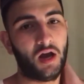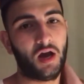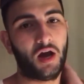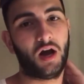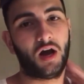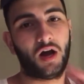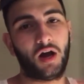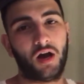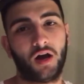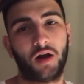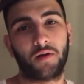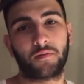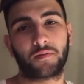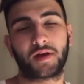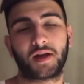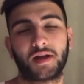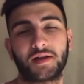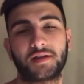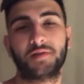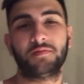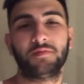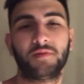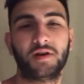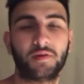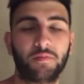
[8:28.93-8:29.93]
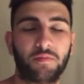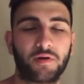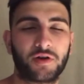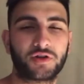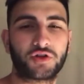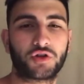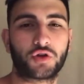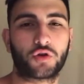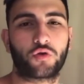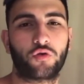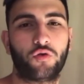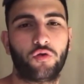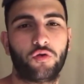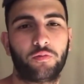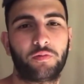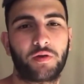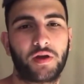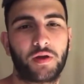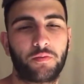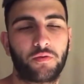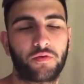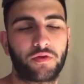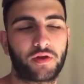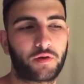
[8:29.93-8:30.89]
Got to meet a bunch of cool people.